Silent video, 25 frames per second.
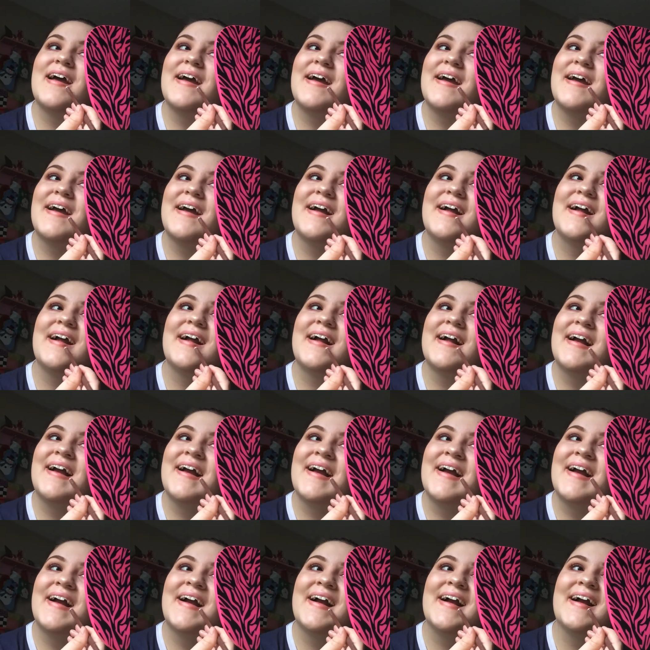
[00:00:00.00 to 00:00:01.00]

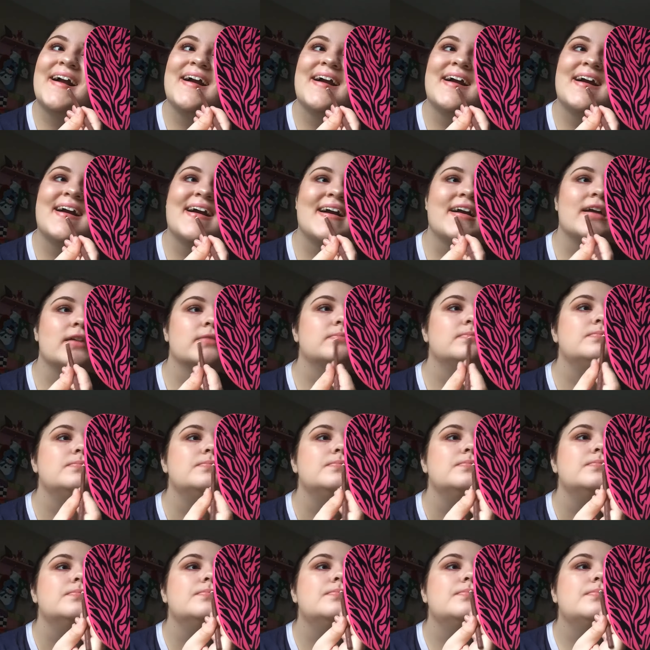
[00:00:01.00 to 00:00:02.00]

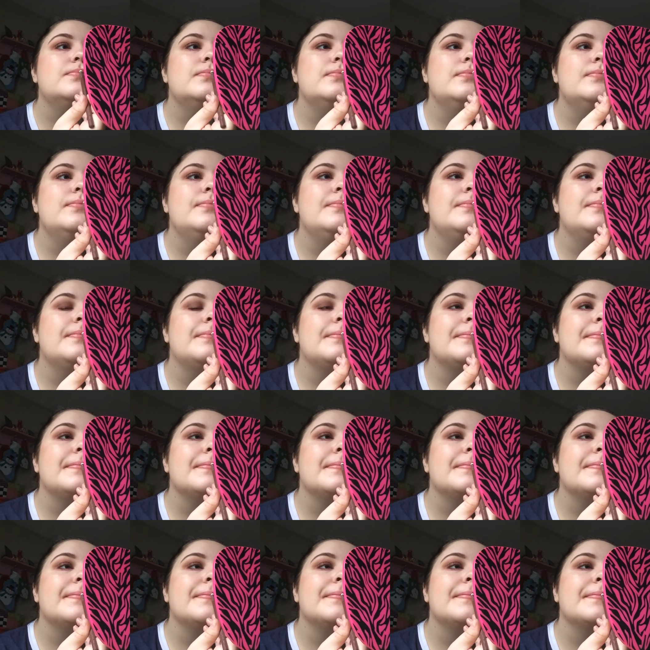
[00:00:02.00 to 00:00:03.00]

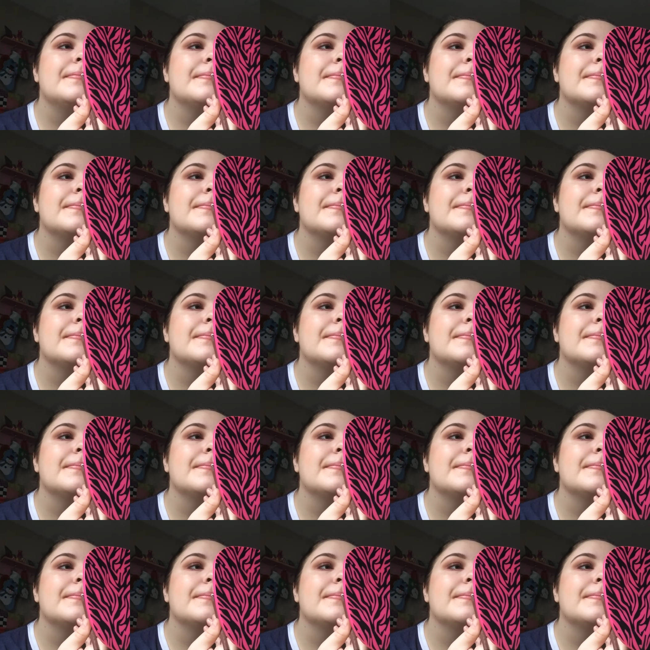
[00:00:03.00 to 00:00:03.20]
[no speech]